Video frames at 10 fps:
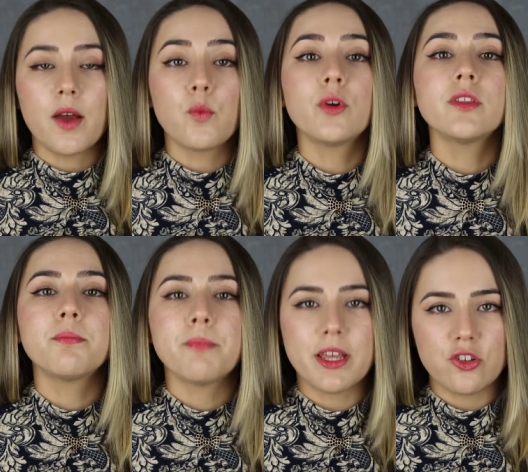I won't
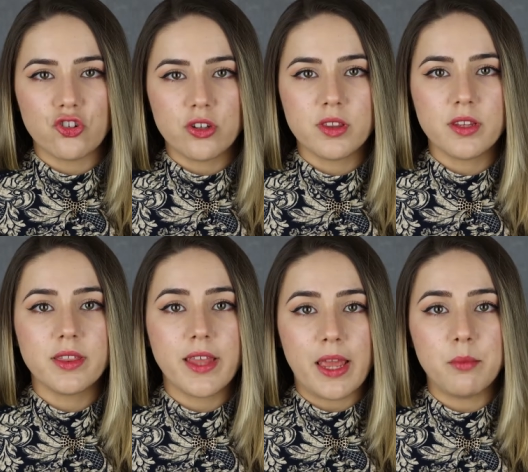mention the
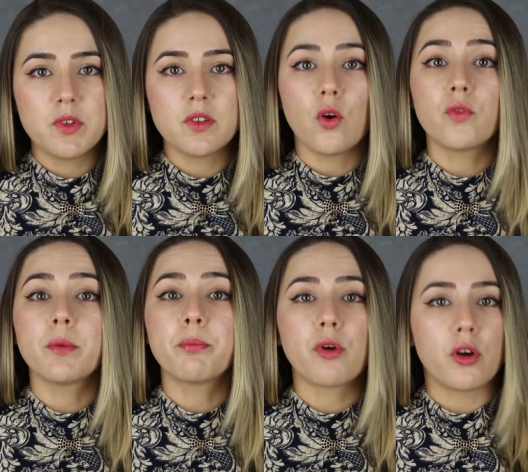names of
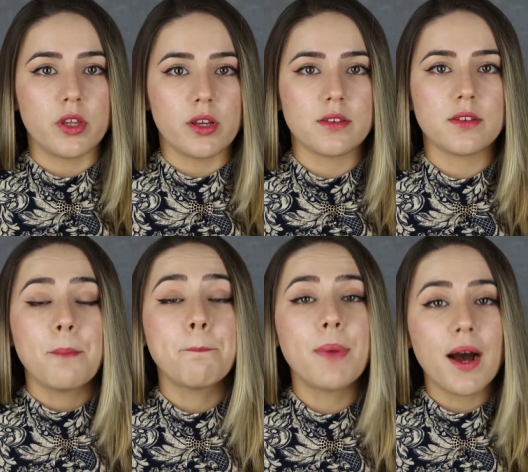the products,
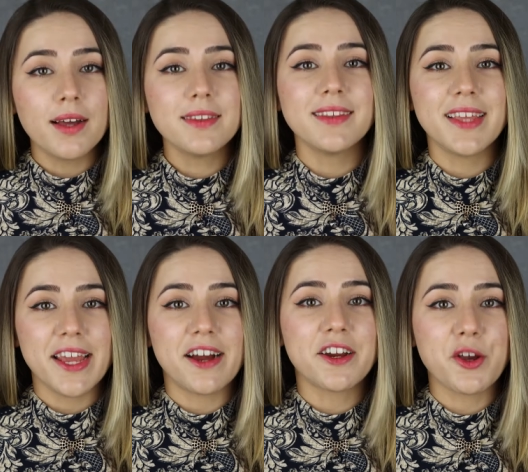but
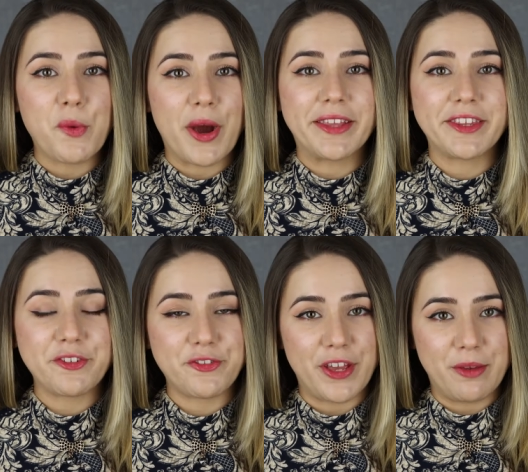they are quite
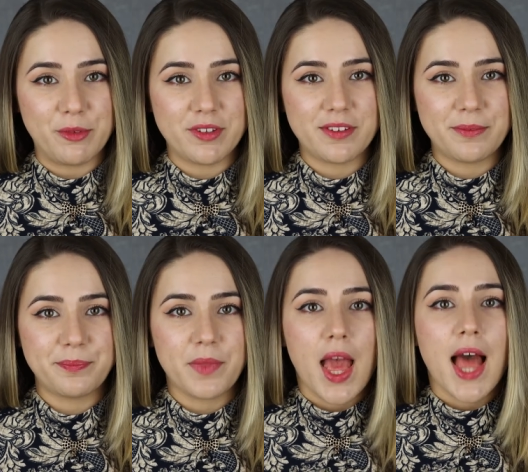famous.
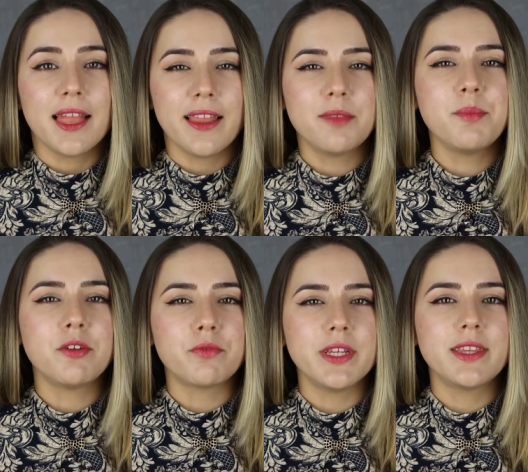Let me
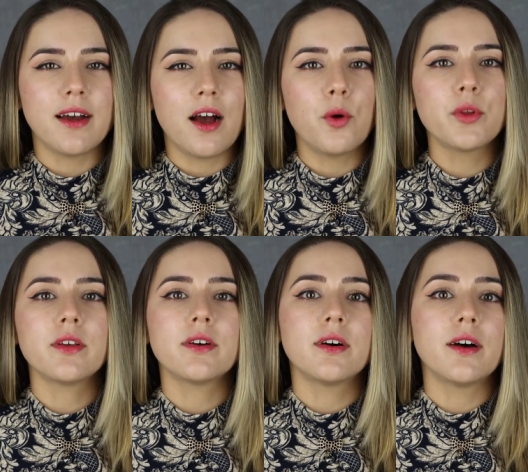read out
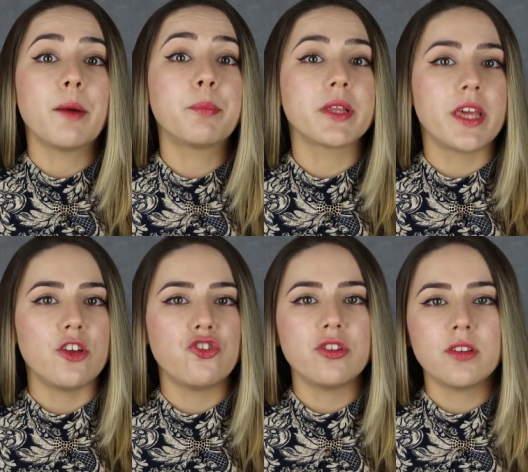uh,
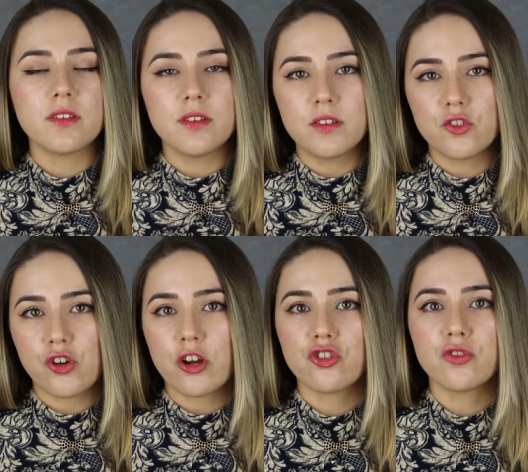application
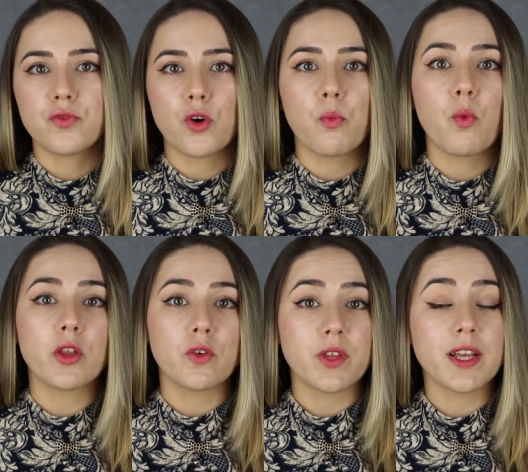instruction from
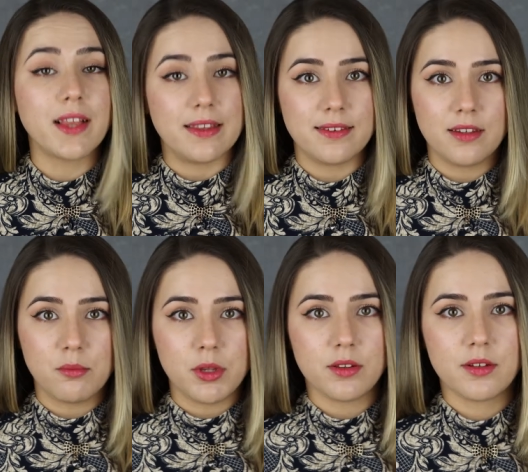one of the
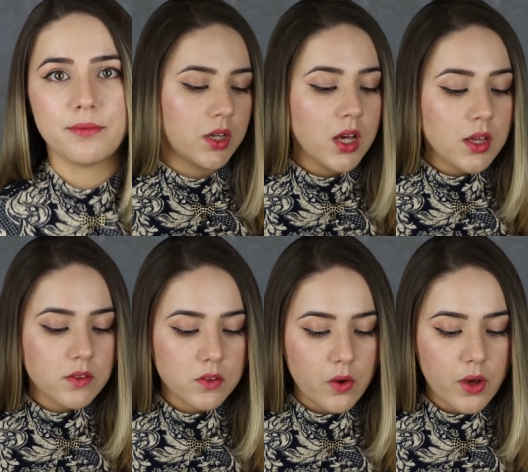cleansing milk.
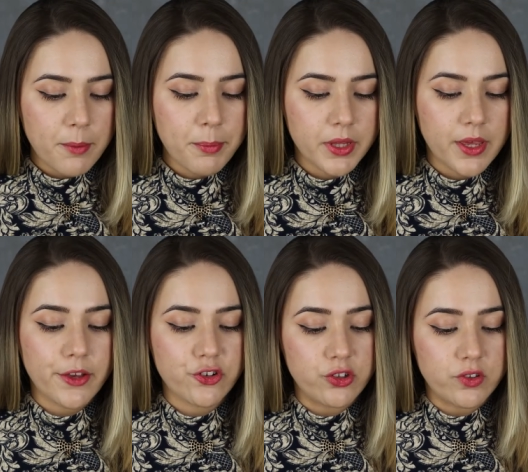So
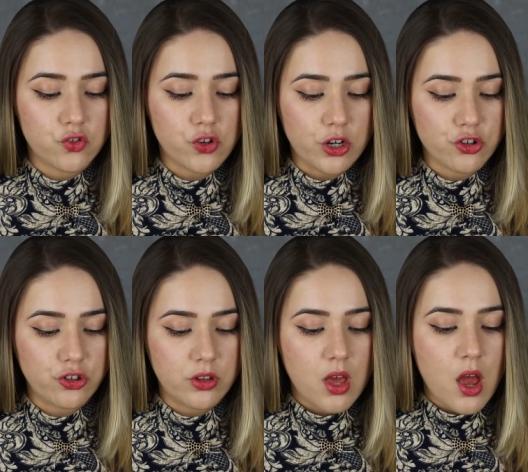application
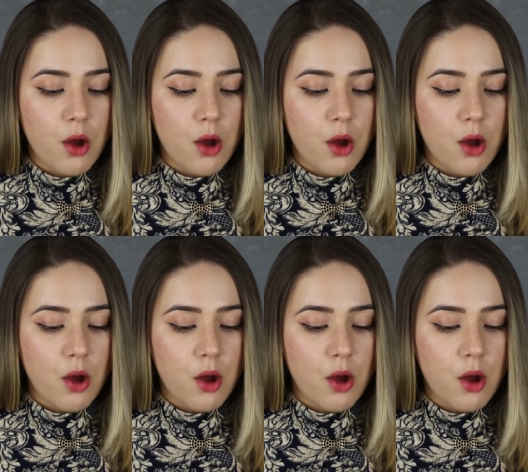instruction.